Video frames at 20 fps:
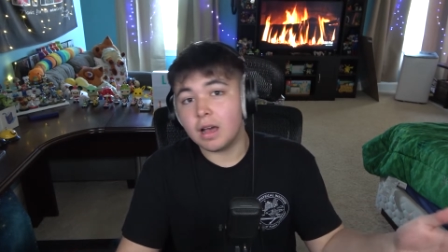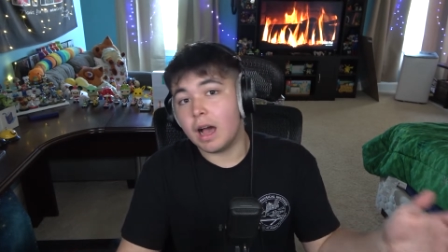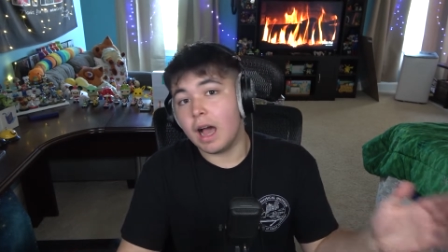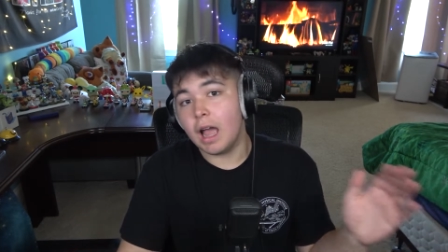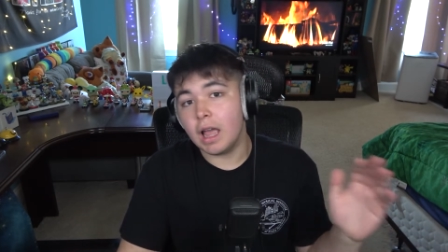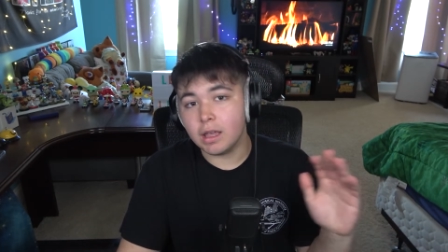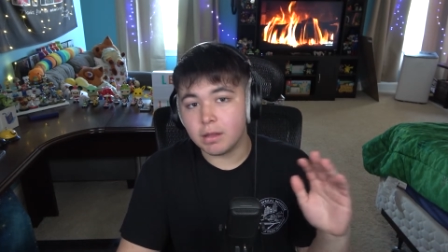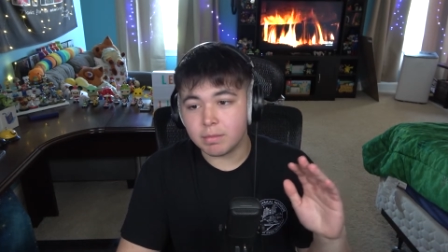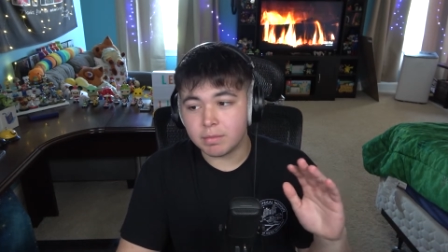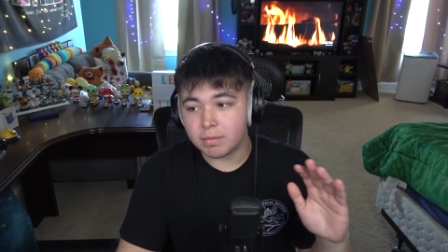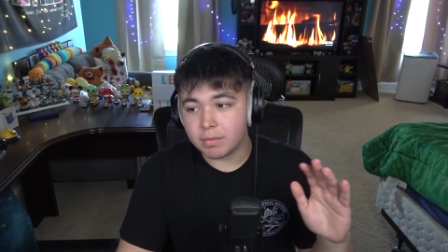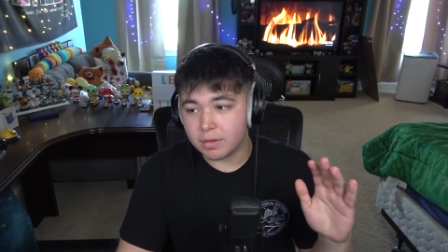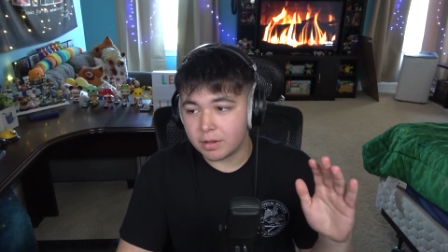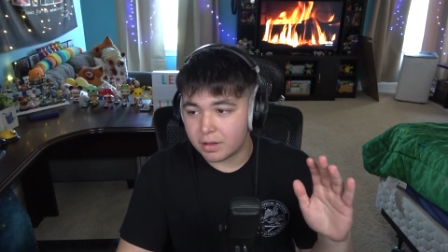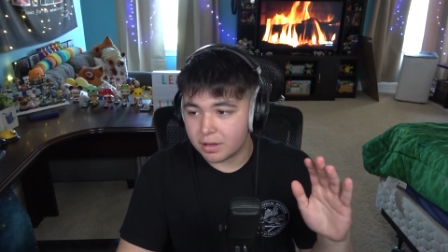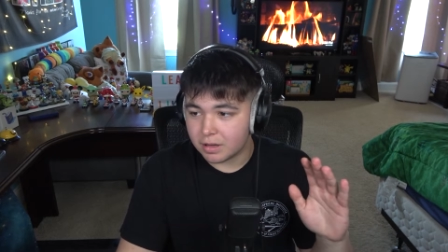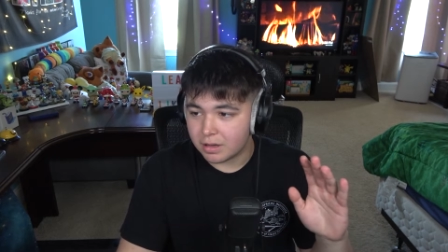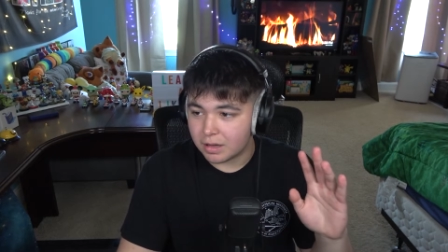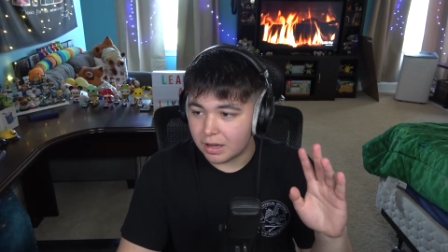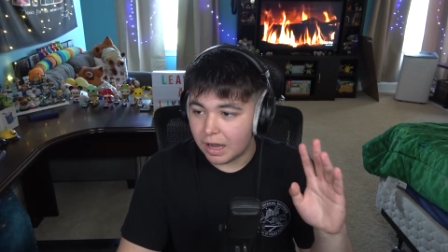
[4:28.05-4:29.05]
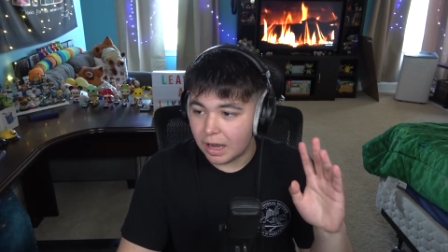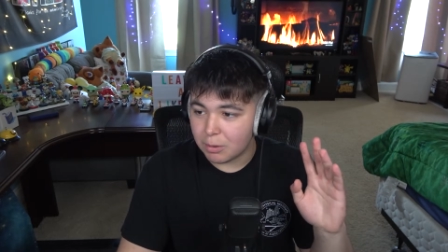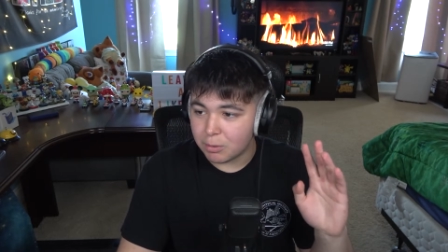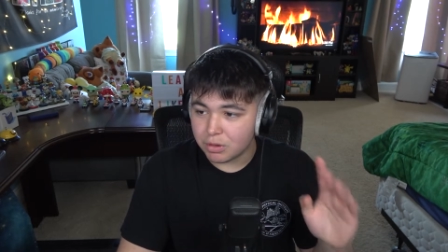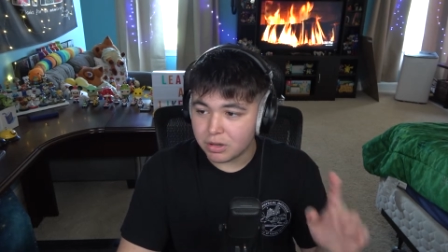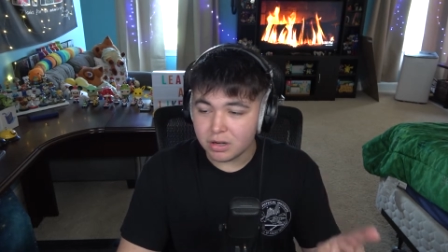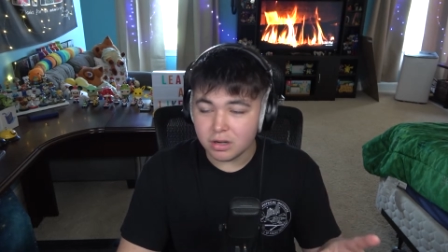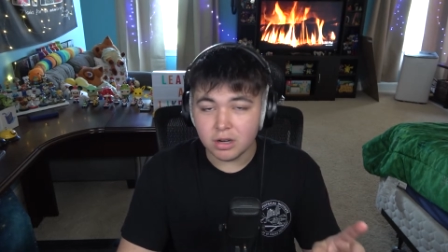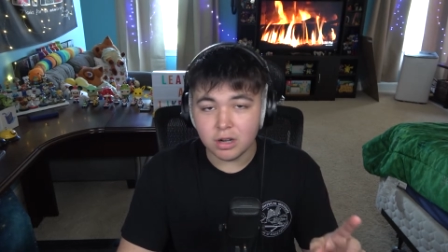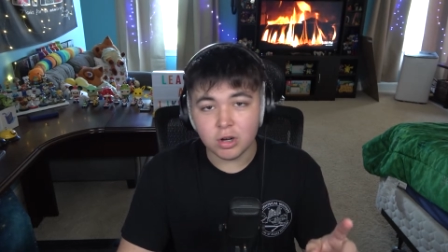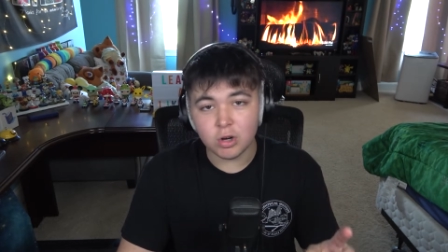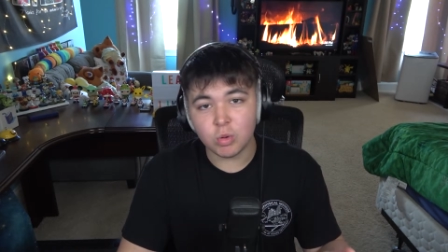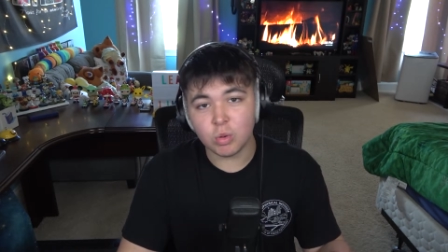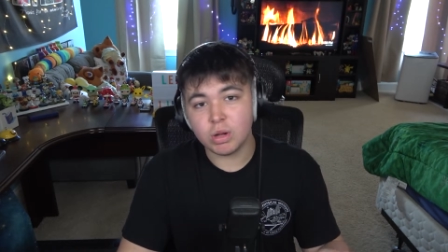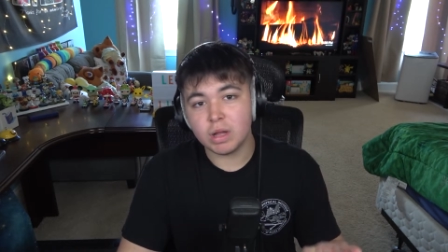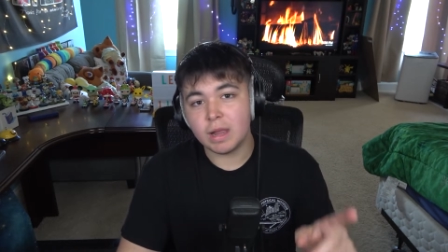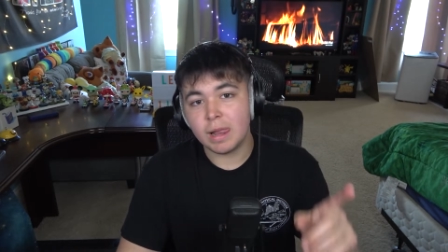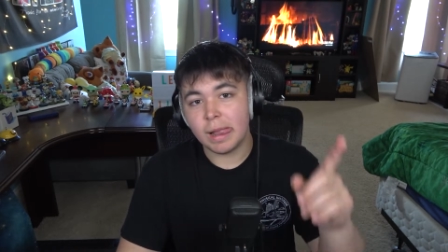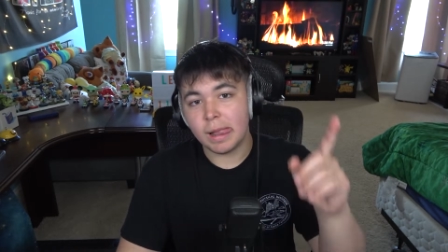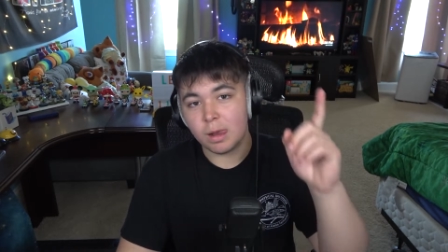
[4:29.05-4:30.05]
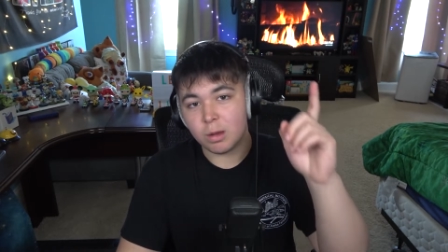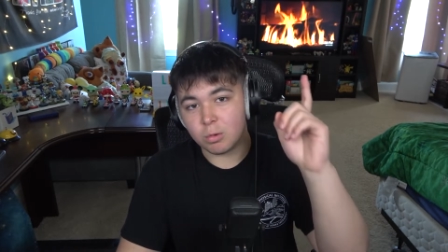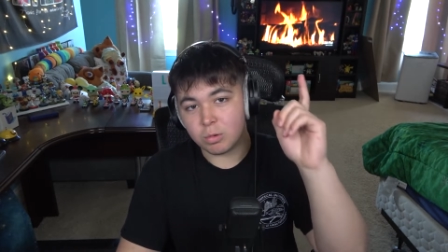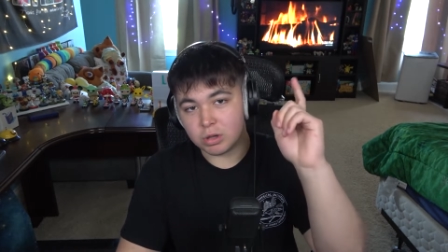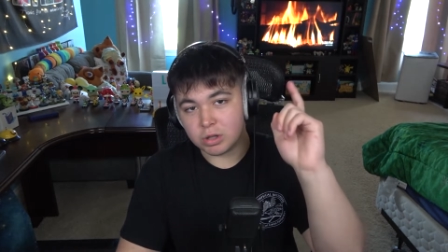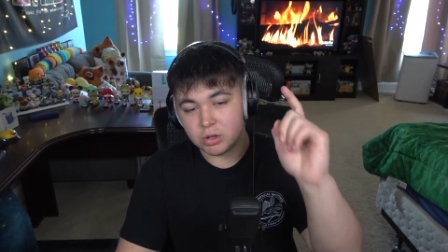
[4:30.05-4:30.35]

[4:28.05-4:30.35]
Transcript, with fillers: I want to know what